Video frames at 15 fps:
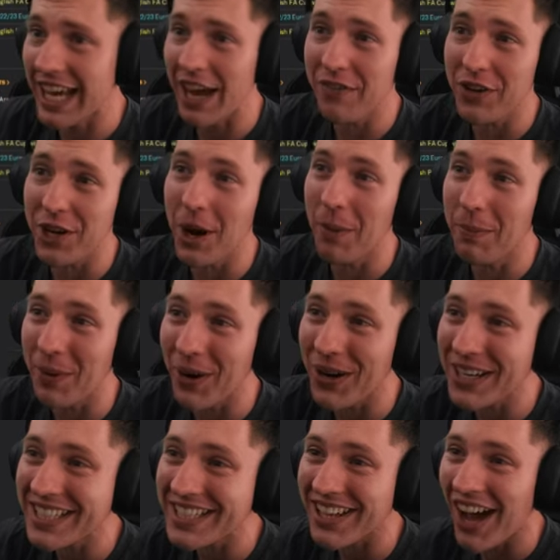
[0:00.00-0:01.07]
Kevin De
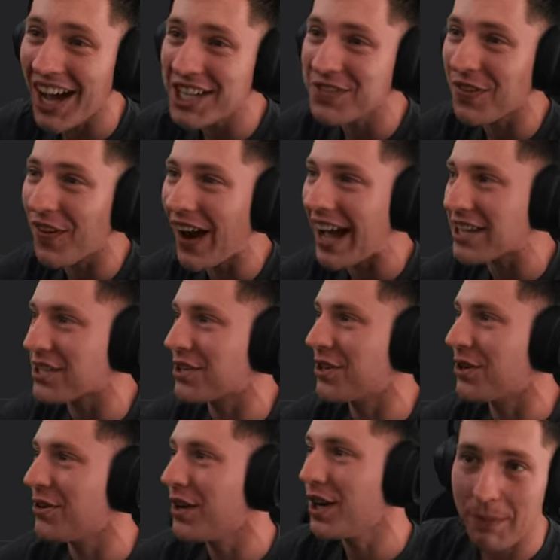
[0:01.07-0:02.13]
Bruyne signs for
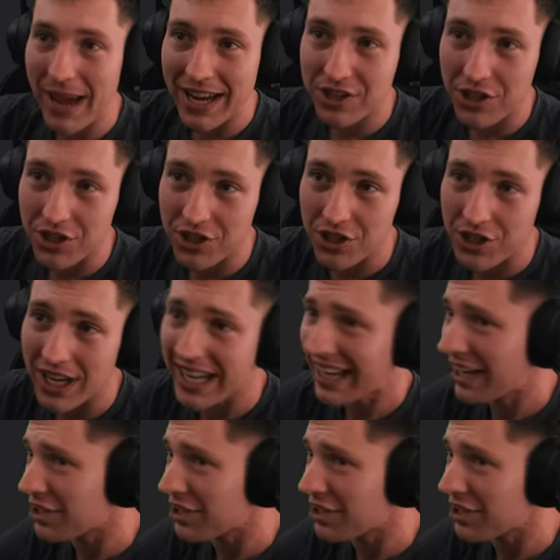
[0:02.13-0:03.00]
Arsenal from Manchester City,